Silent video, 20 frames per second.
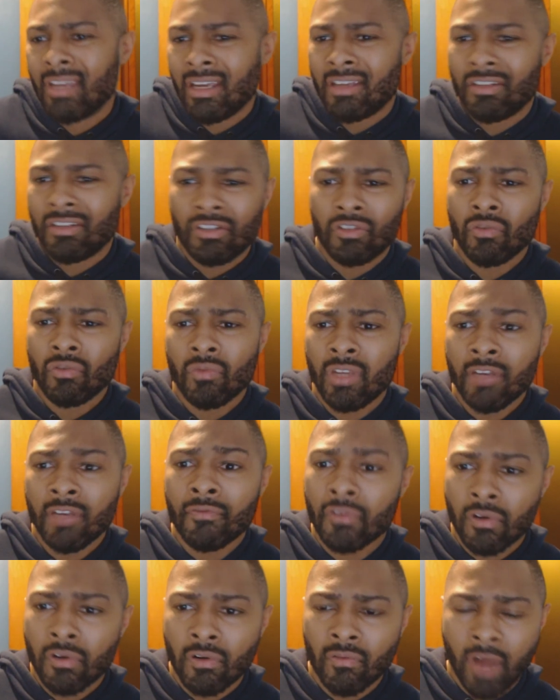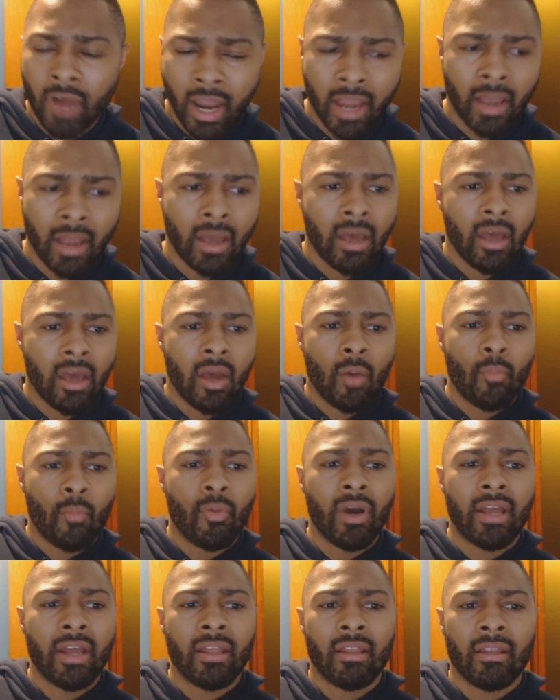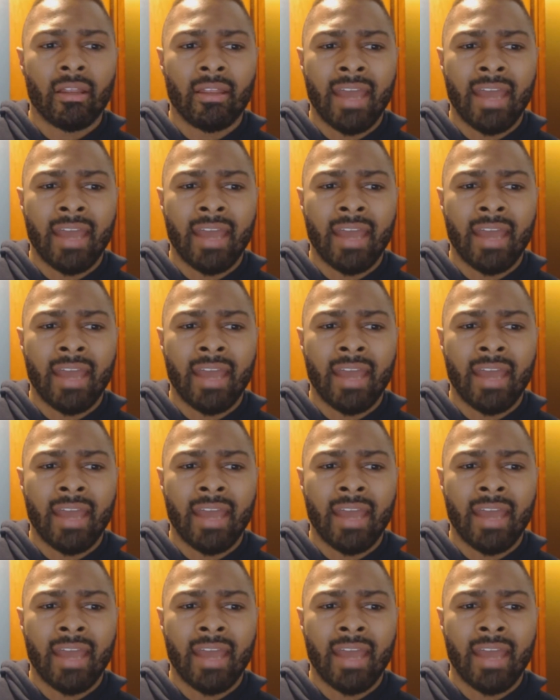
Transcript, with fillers: it's too difficult, right? But